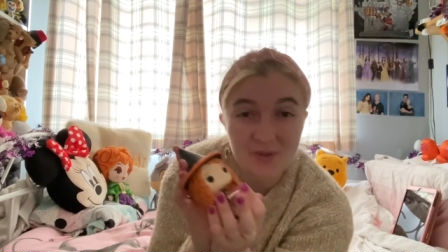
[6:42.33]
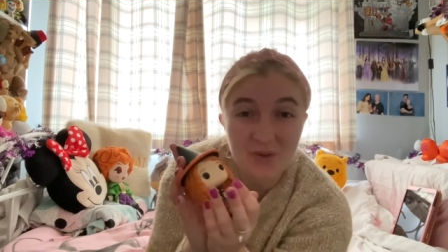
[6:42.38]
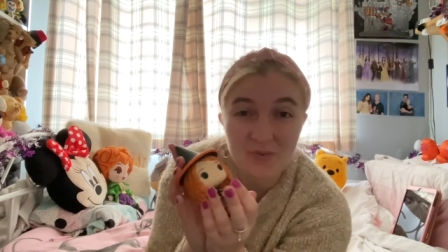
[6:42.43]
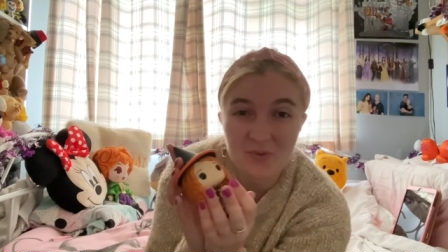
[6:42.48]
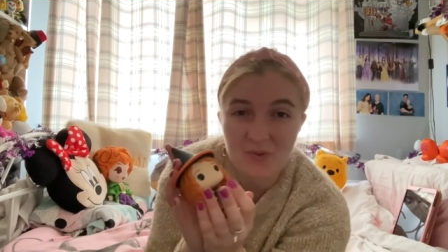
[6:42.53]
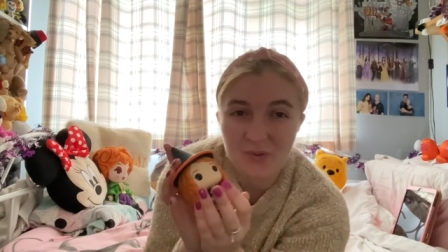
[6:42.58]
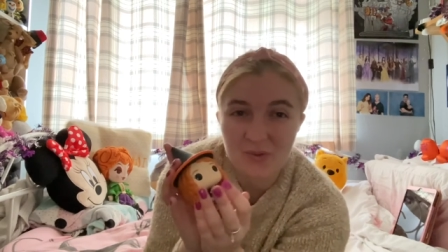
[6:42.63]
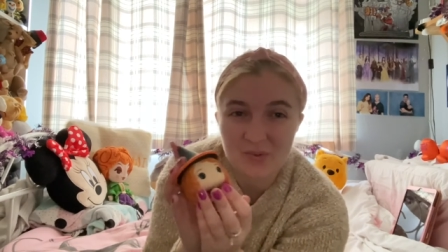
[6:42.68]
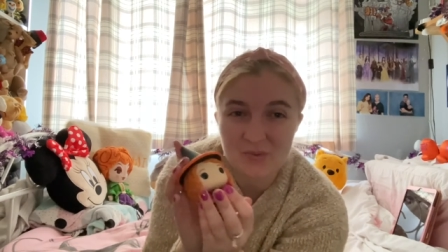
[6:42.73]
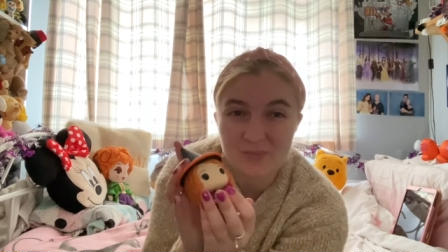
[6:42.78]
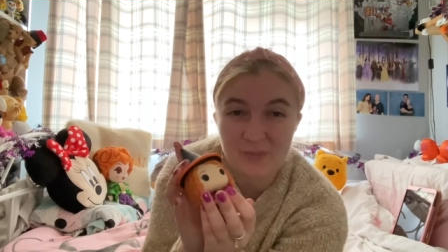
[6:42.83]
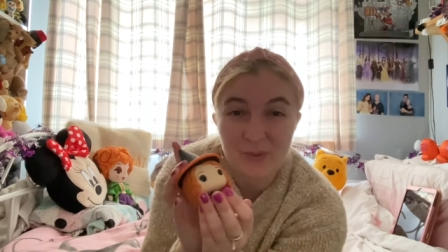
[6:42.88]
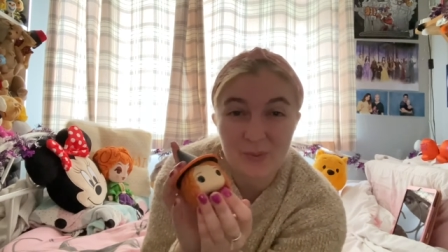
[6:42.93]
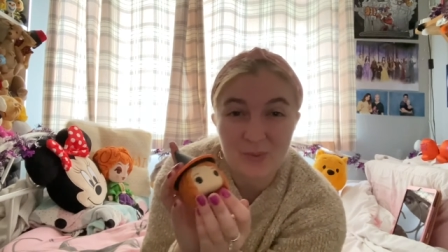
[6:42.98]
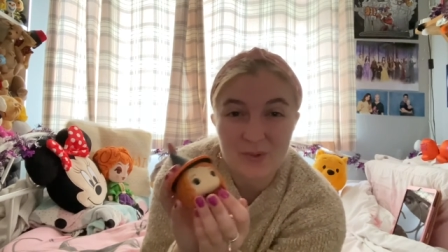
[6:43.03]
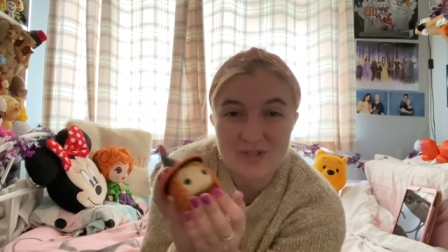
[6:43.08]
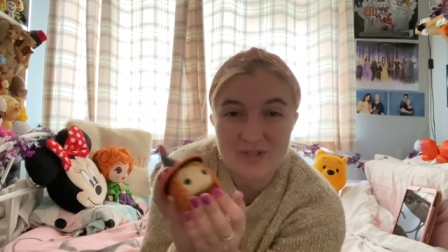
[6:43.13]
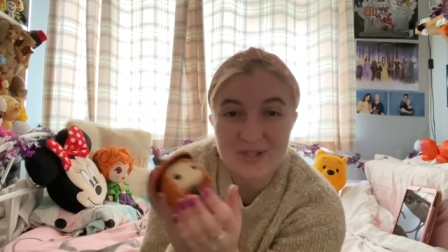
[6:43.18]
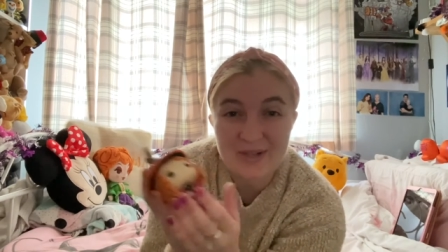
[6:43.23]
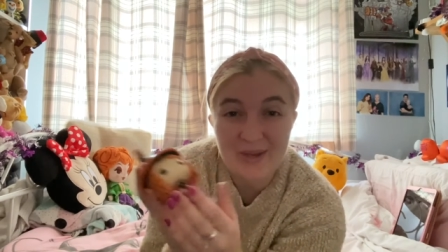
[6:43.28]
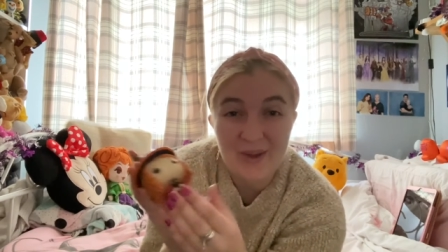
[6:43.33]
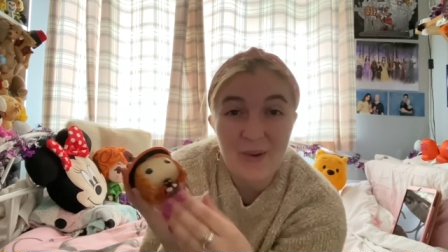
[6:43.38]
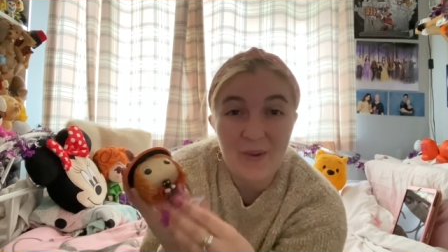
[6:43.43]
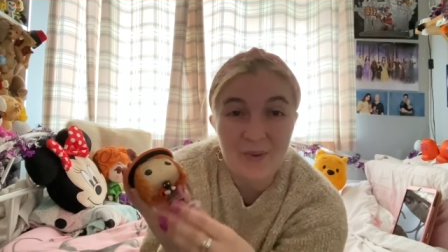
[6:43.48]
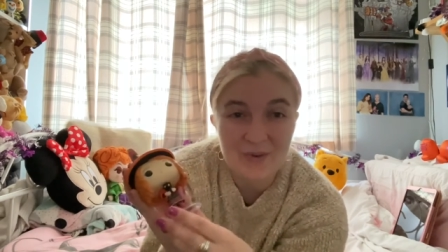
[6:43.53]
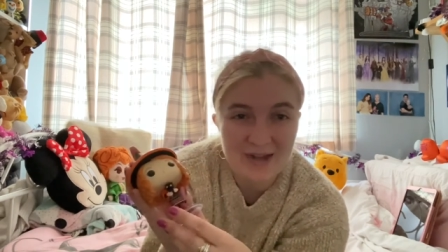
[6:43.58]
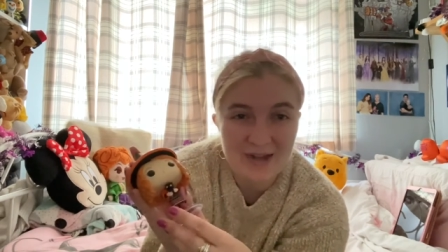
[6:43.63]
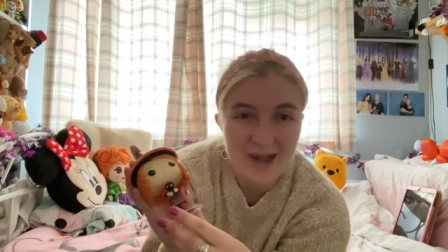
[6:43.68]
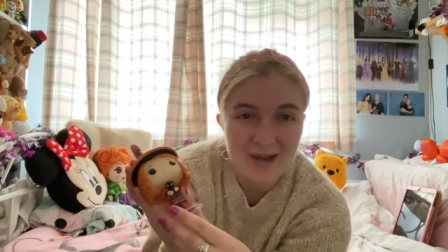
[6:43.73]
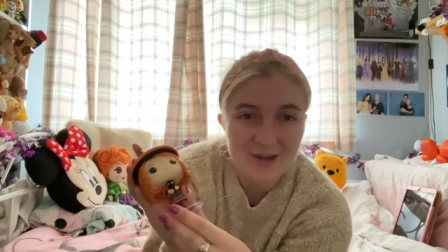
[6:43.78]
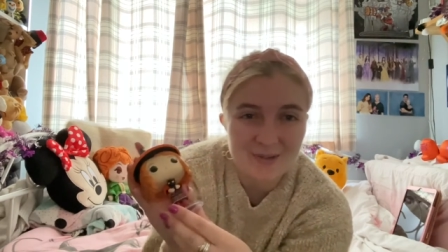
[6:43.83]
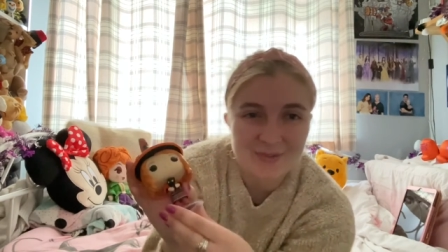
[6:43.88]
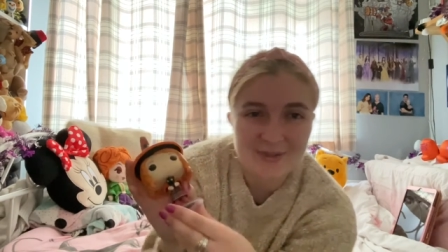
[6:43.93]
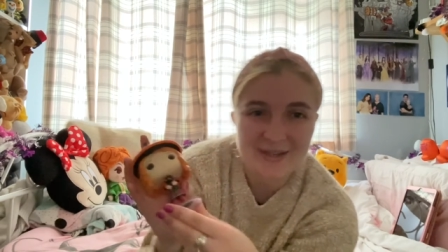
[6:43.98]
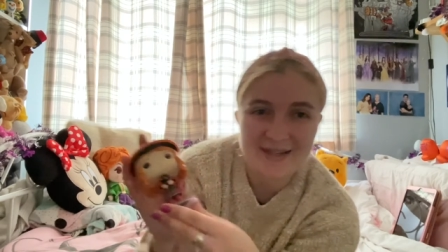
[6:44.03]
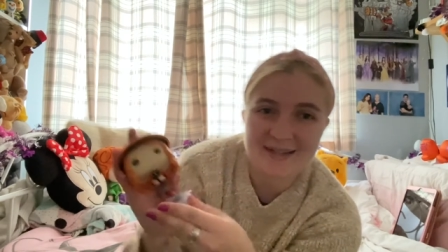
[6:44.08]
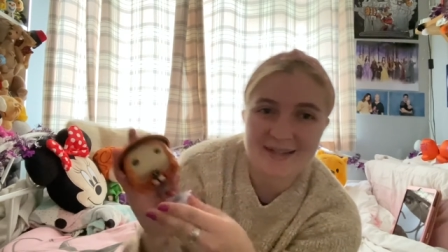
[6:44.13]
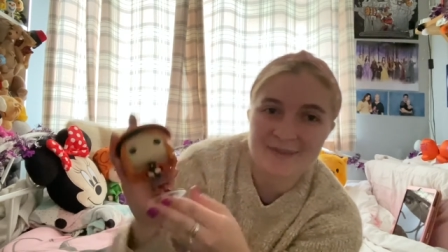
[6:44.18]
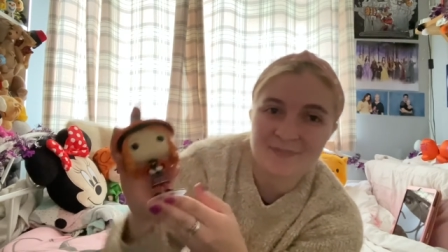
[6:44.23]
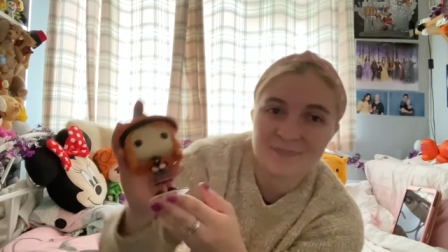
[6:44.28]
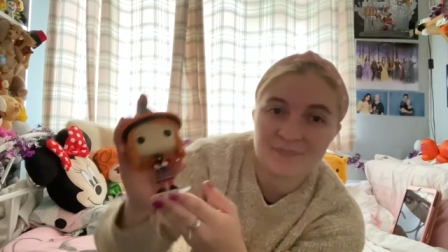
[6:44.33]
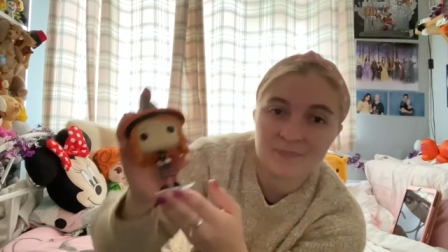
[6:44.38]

of course be watching it on Halloween.